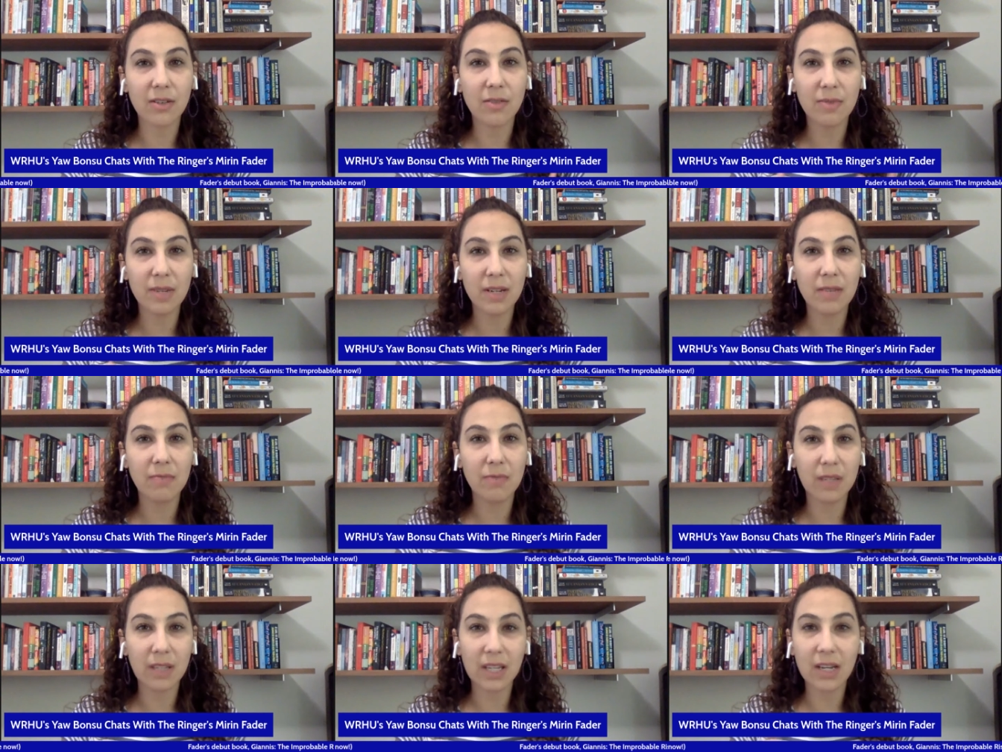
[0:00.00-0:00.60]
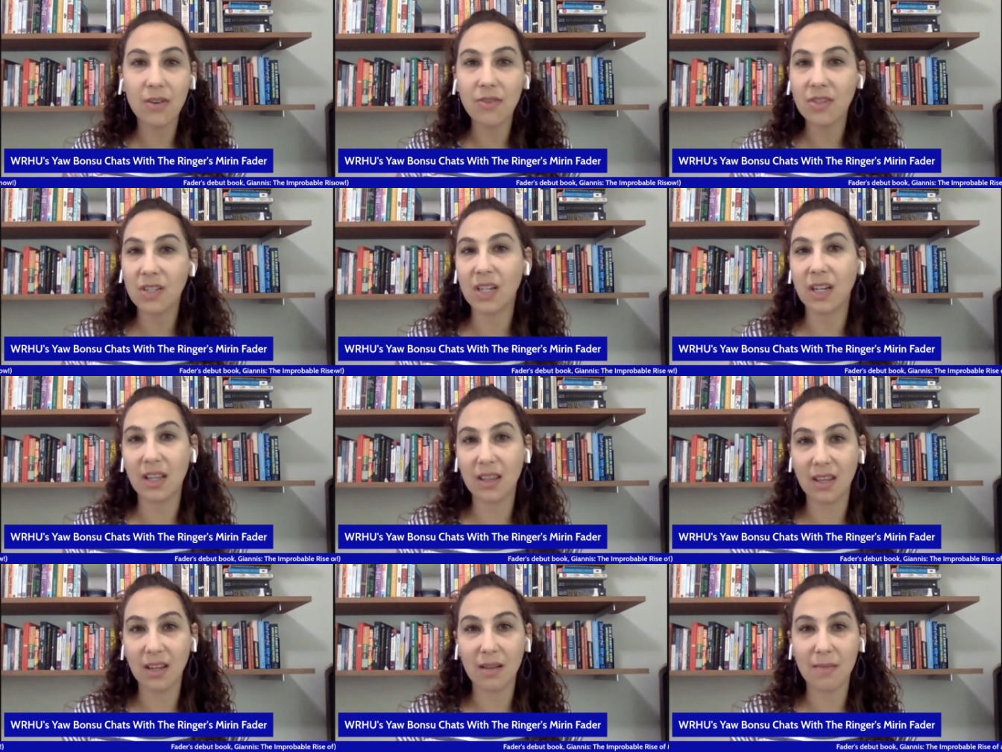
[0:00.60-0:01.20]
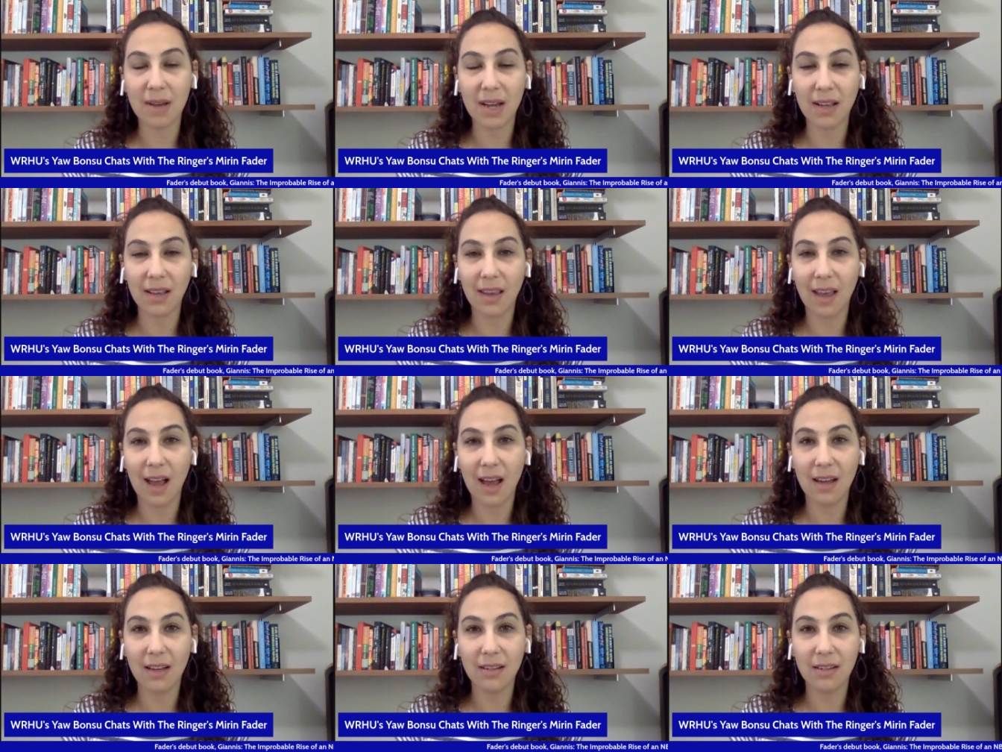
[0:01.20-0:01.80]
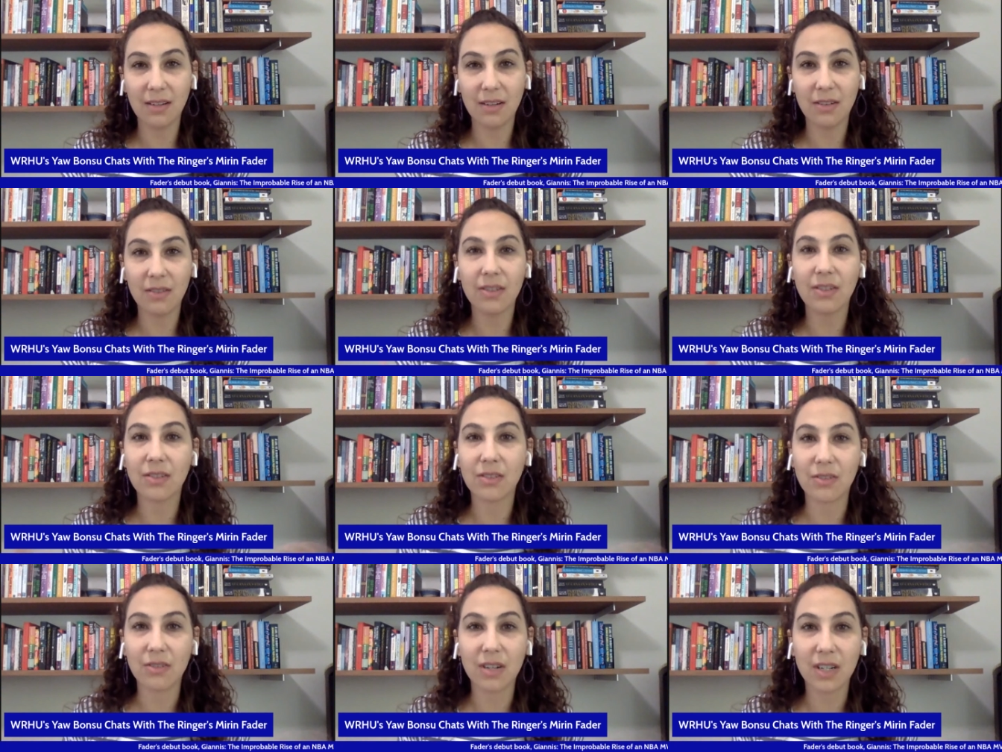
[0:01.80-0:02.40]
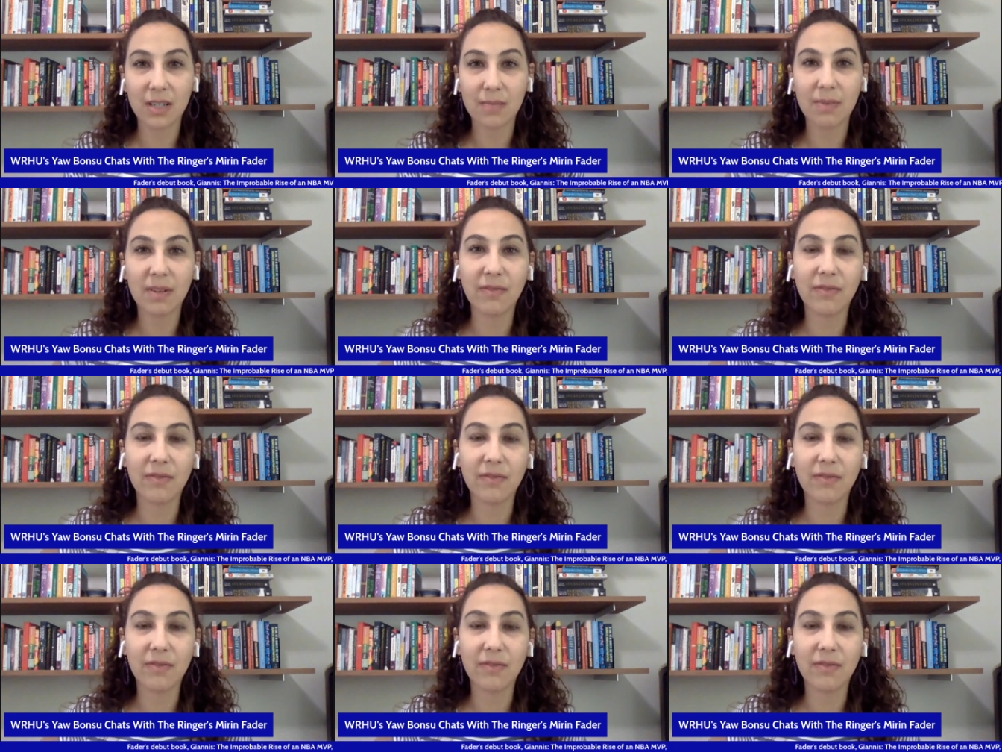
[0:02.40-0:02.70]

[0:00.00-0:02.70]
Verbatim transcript: nobody really knows anything about that. You know, his story's